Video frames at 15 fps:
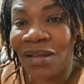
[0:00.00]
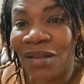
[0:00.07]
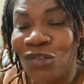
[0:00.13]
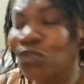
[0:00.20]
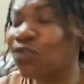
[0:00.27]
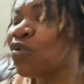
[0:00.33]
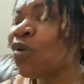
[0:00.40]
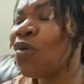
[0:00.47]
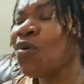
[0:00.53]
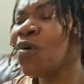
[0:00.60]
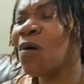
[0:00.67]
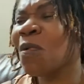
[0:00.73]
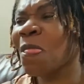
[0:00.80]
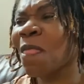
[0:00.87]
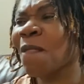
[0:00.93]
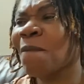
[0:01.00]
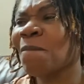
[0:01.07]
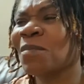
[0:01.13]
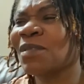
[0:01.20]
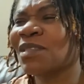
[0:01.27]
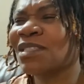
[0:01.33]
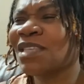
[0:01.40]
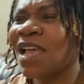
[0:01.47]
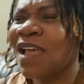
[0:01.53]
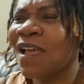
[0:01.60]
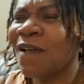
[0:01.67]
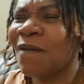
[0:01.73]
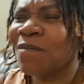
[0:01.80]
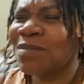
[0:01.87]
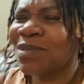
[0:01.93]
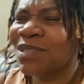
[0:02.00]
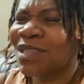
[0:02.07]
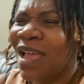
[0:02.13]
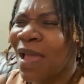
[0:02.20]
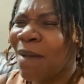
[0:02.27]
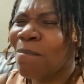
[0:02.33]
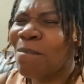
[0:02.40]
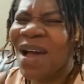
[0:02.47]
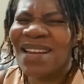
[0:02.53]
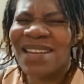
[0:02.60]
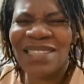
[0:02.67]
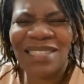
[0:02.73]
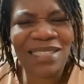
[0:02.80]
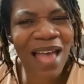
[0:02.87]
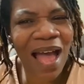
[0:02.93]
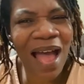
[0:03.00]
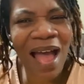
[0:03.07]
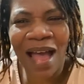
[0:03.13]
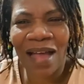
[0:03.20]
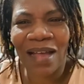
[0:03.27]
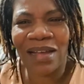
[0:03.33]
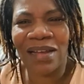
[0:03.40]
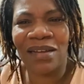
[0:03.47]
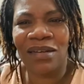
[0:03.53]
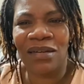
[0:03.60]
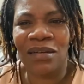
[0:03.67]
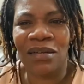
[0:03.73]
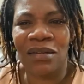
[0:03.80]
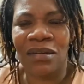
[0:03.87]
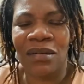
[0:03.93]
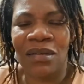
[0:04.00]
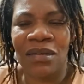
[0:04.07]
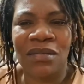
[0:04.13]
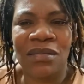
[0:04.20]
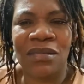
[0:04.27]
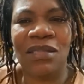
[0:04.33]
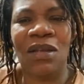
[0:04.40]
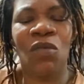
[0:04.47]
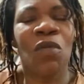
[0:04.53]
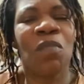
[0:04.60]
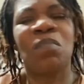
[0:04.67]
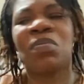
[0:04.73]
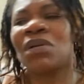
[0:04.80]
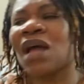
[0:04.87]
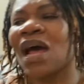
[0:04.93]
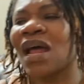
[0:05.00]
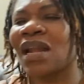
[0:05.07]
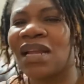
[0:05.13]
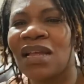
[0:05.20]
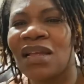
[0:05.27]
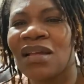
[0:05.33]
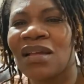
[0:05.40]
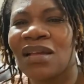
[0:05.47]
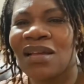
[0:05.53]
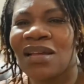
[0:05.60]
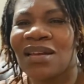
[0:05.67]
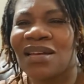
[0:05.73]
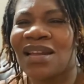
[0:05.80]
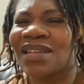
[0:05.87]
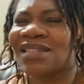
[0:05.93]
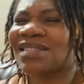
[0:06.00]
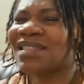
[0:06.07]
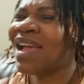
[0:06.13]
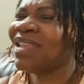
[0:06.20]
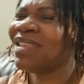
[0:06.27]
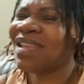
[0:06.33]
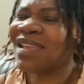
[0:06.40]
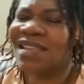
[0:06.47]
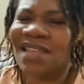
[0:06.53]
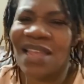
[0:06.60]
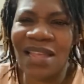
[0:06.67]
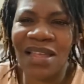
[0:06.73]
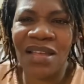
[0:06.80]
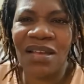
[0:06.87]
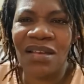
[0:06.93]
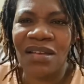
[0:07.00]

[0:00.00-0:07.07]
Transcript: So, say a banner, sir. Se wo prane na sa nye ye.